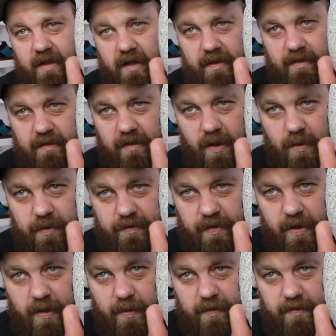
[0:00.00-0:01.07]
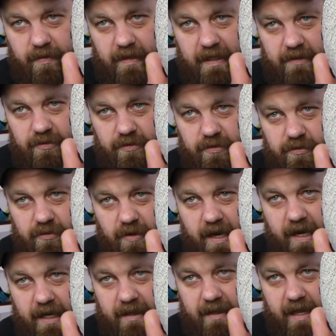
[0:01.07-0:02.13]
uh, the lower toe is like
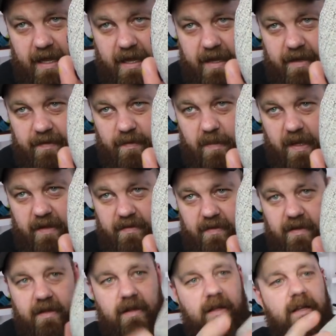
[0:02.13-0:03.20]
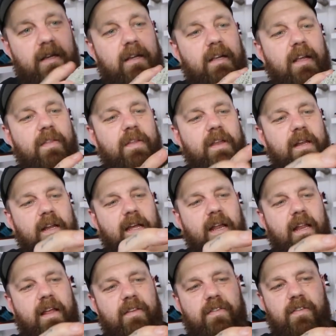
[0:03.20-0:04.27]
straight lines basically, and then it
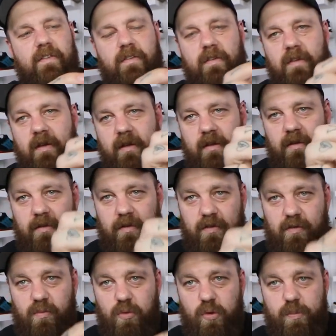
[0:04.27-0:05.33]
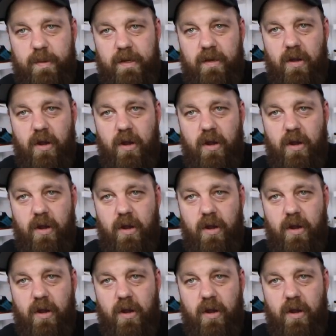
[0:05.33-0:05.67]
kind of has this swooping